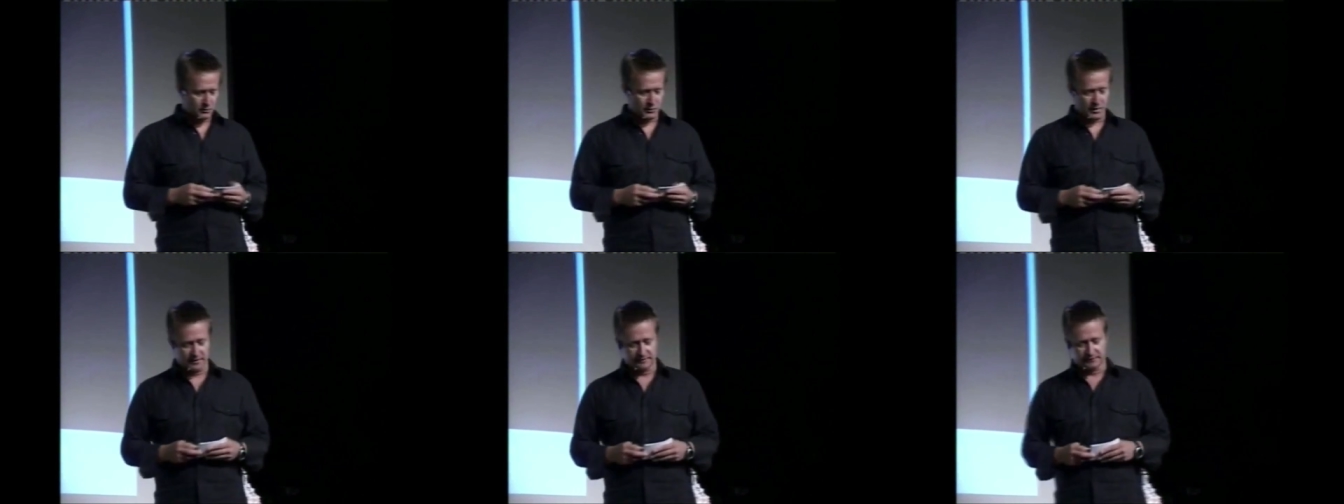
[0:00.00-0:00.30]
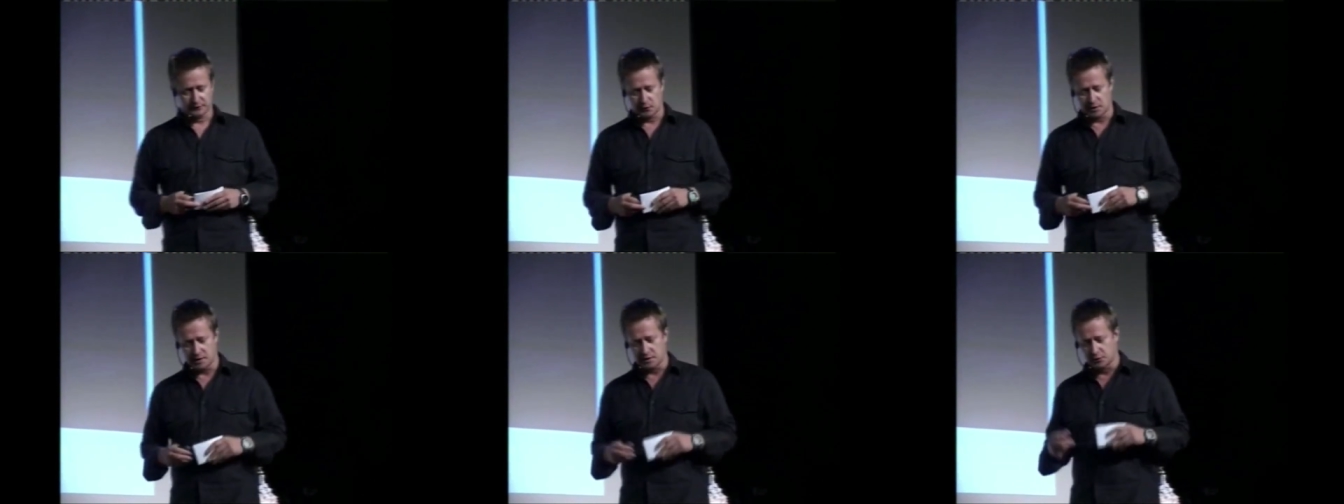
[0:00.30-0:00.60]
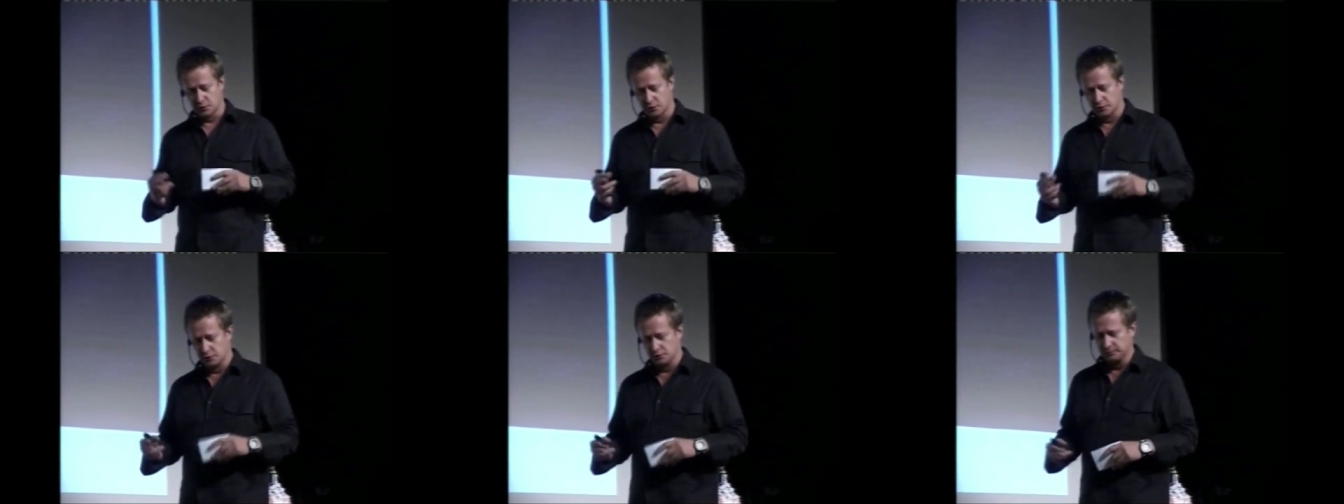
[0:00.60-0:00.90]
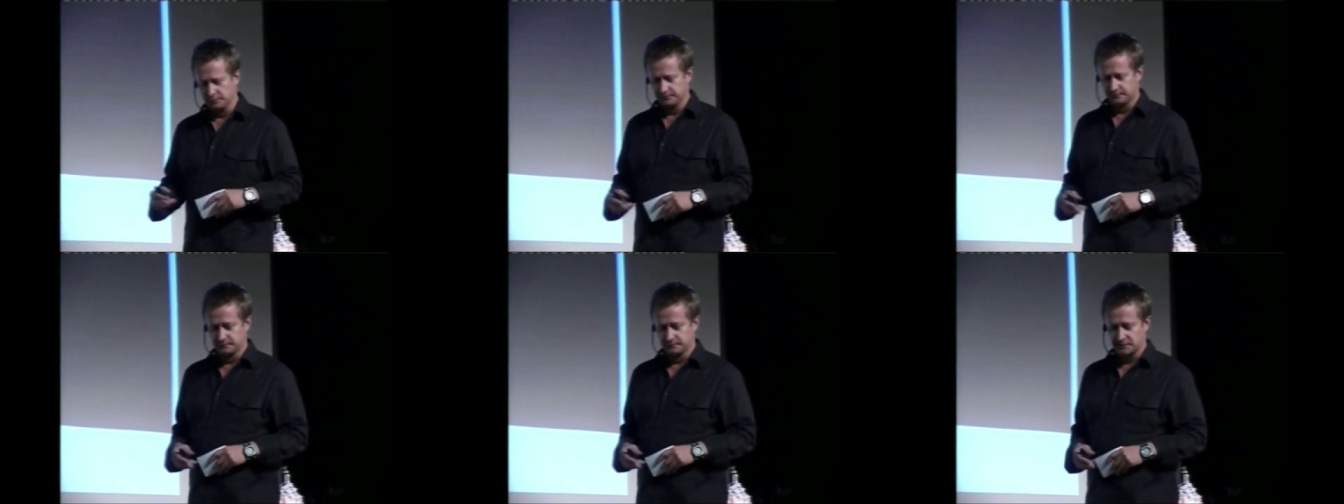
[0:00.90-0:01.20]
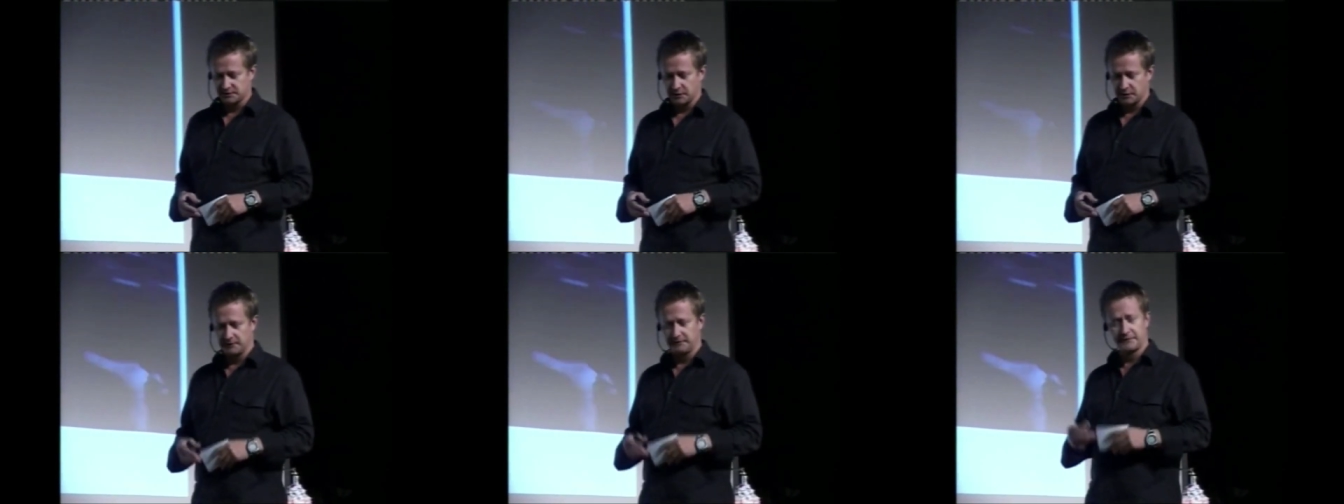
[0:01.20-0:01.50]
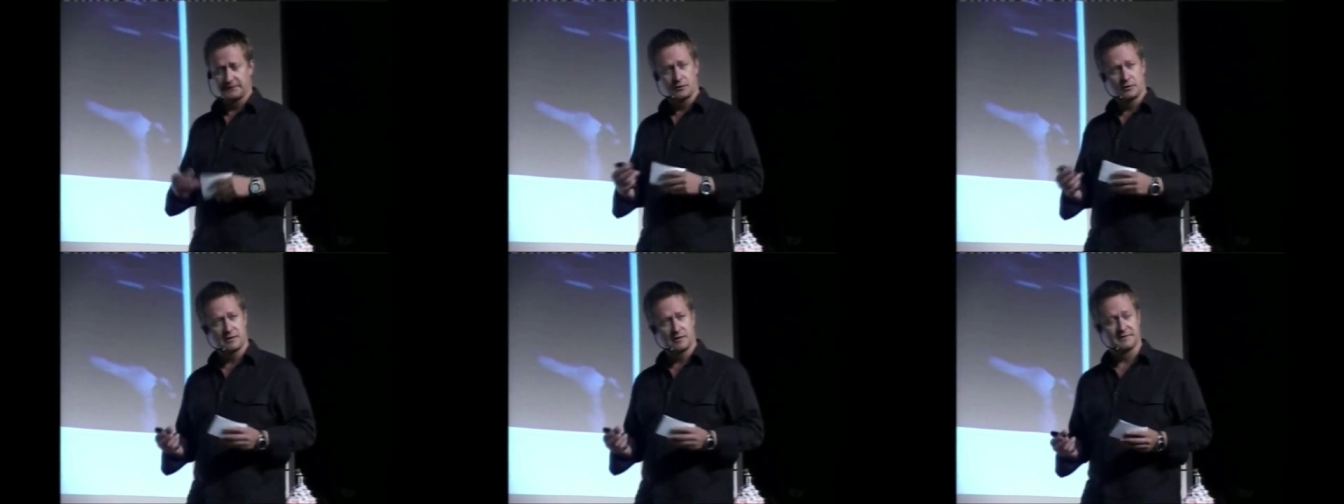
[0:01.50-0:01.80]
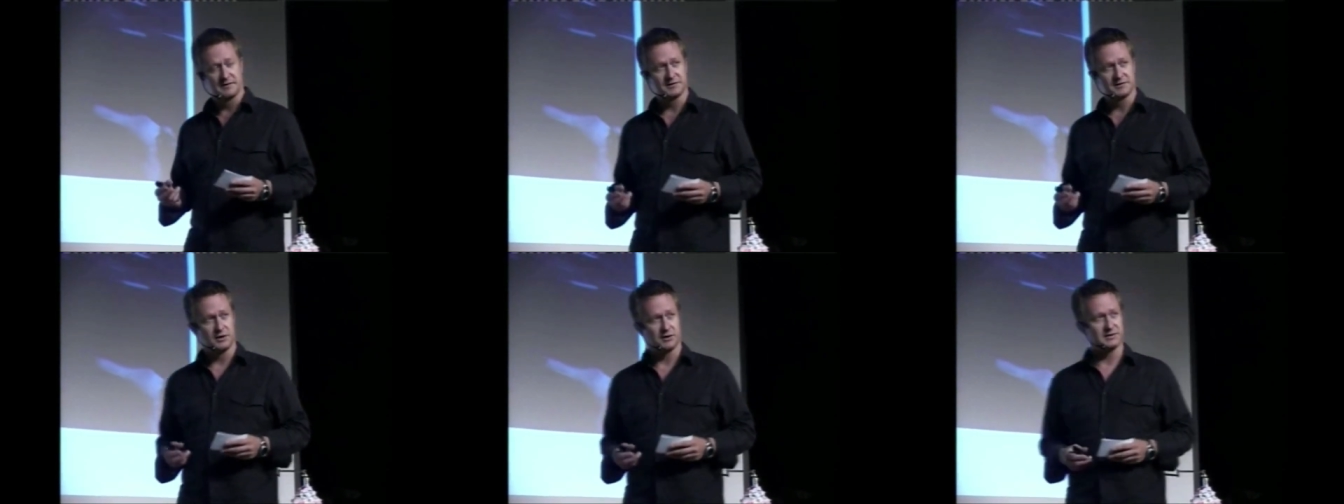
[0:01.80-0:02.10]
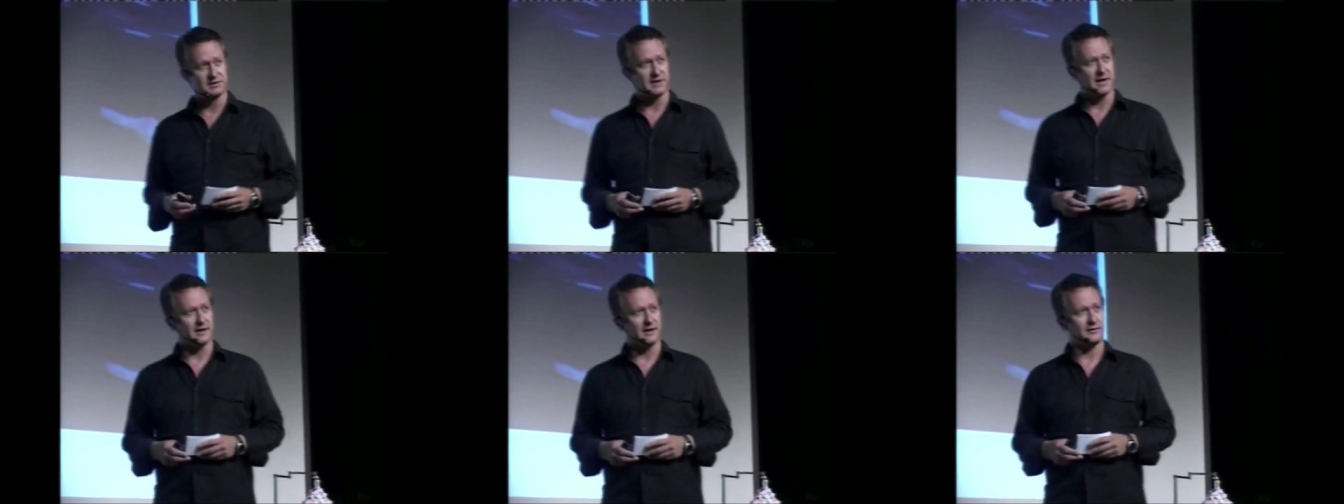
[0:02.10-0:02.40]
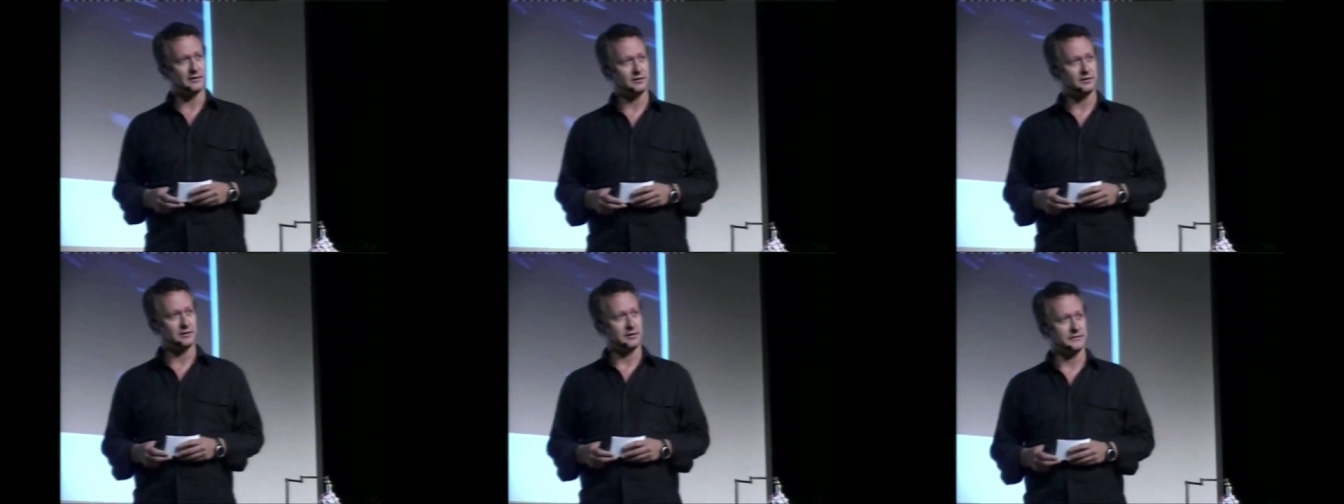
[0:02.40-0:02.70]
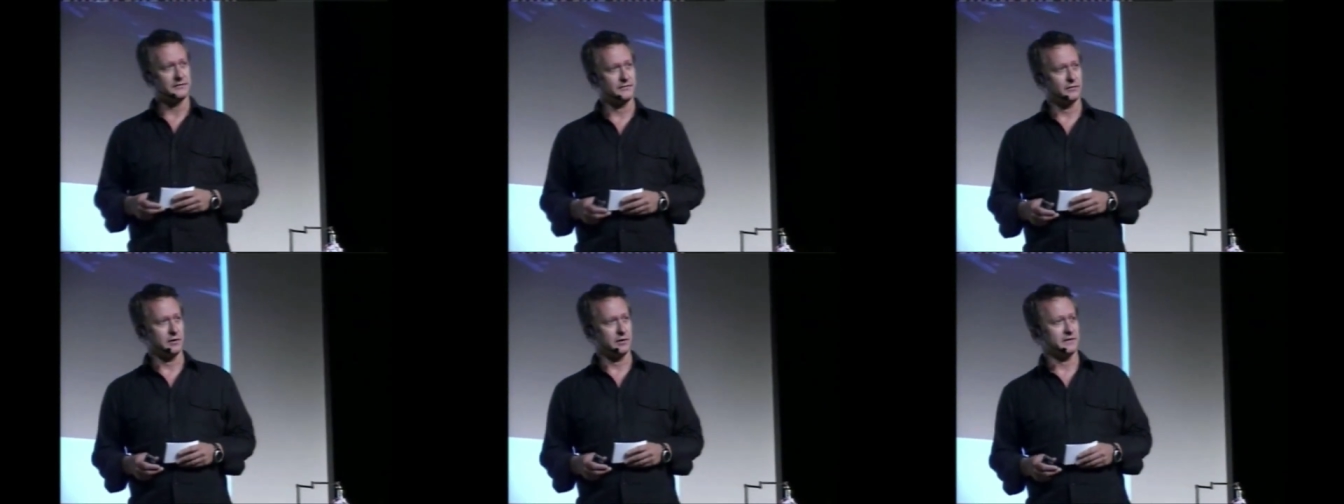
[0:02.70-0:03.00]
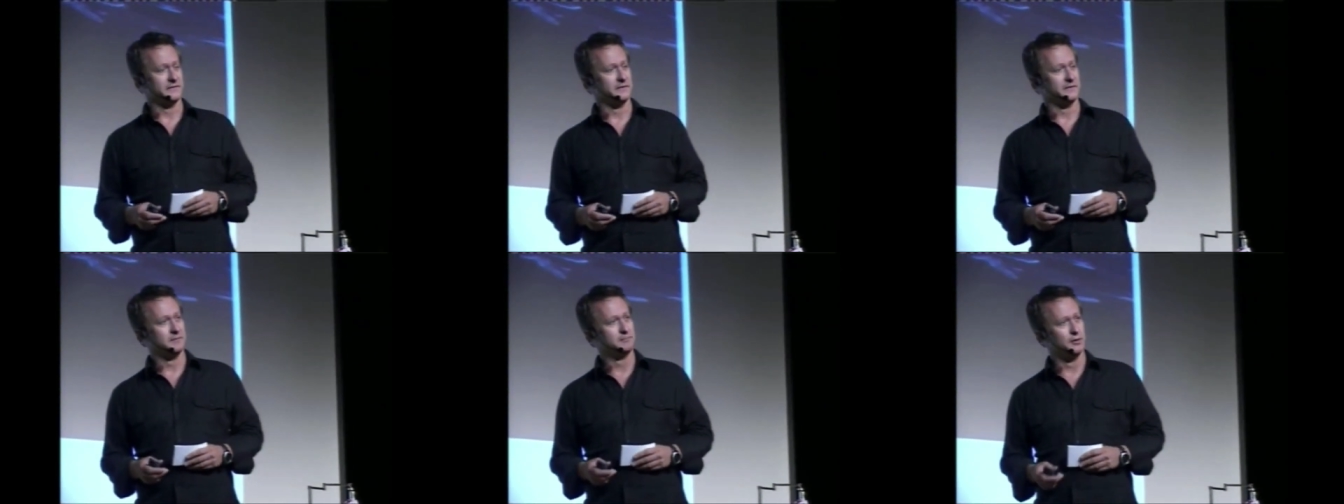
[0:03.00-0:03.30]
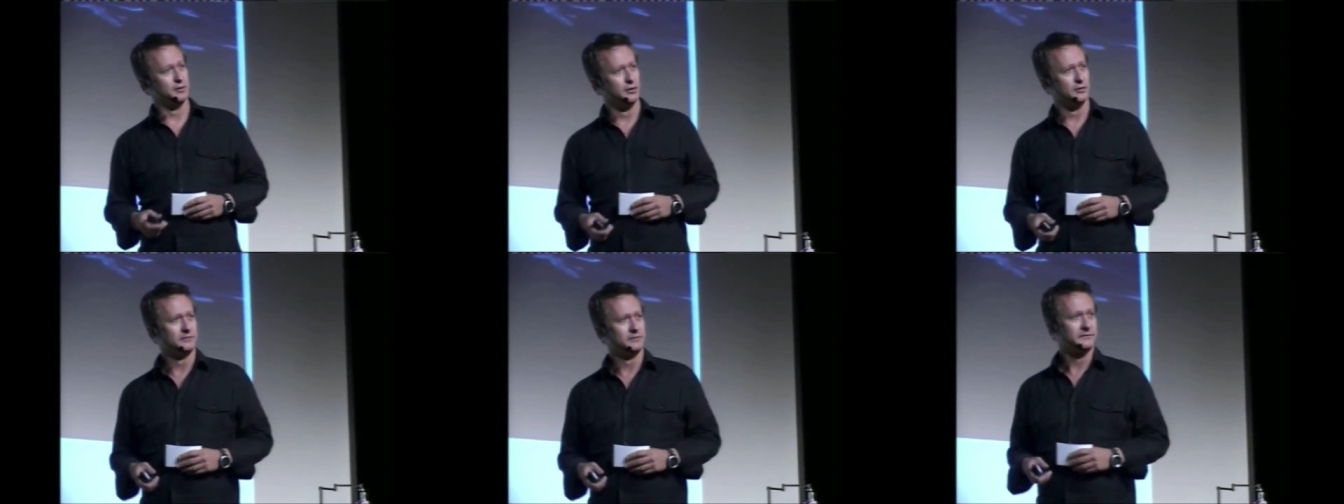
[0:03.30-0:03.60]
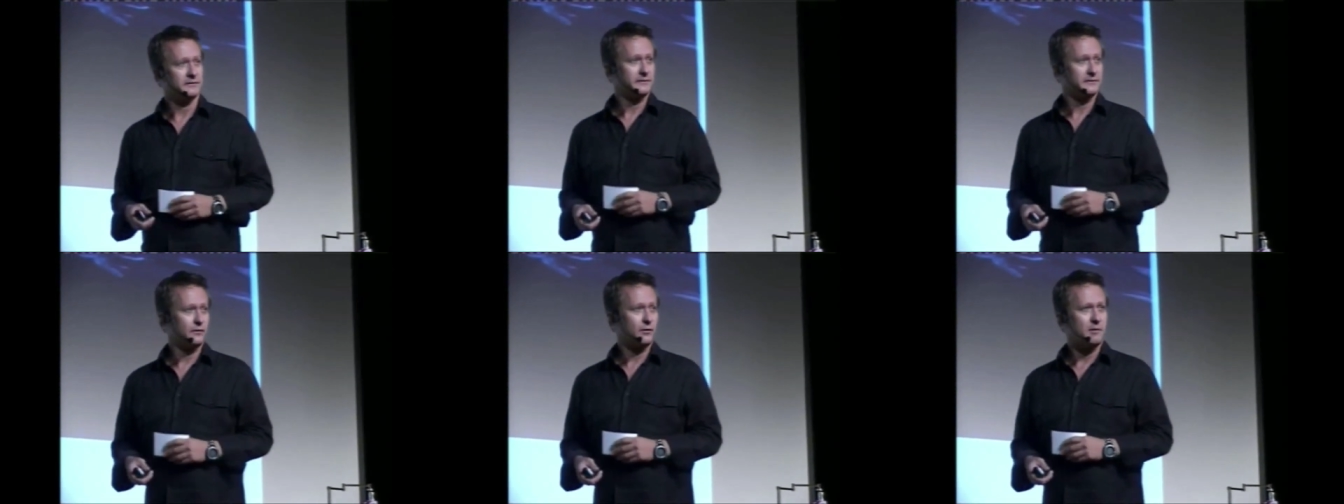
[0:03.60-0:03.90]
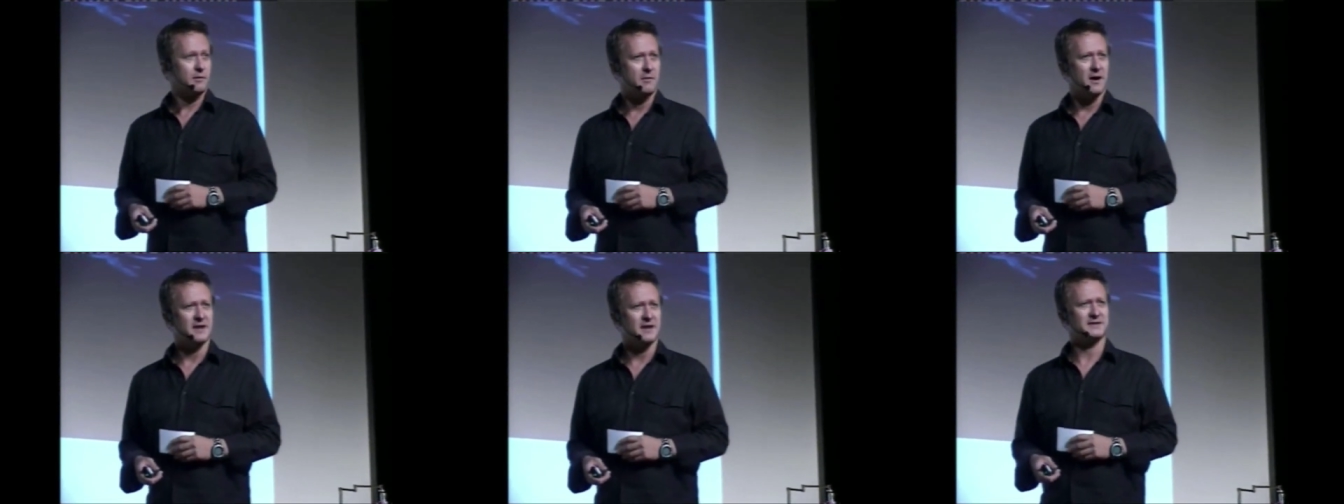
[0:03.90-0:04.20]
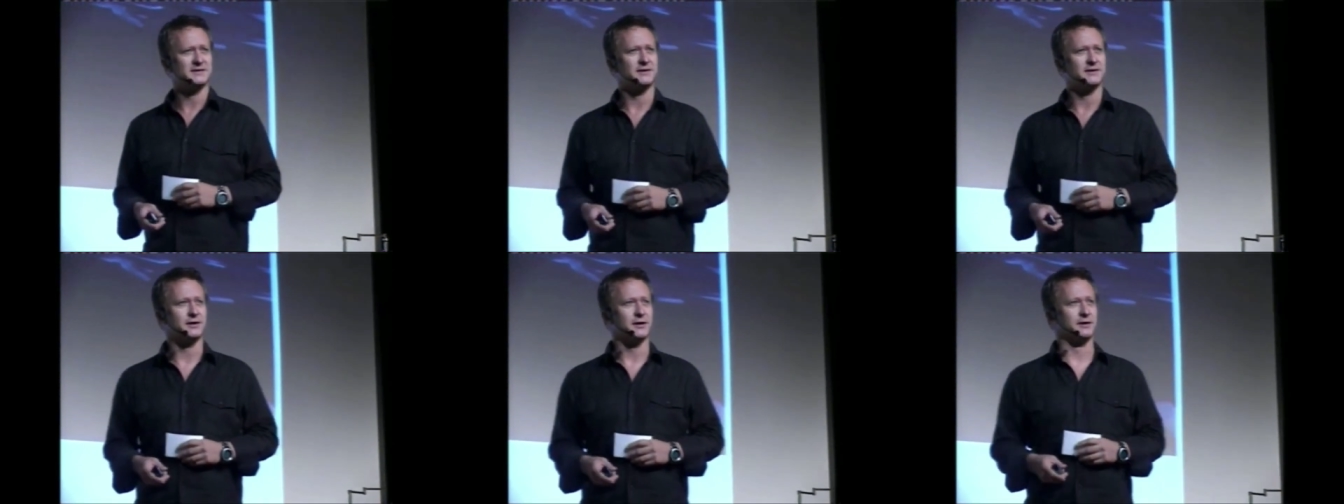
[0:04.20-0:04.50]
We had three crew, so four of us all together on a 40 foot boat for four months.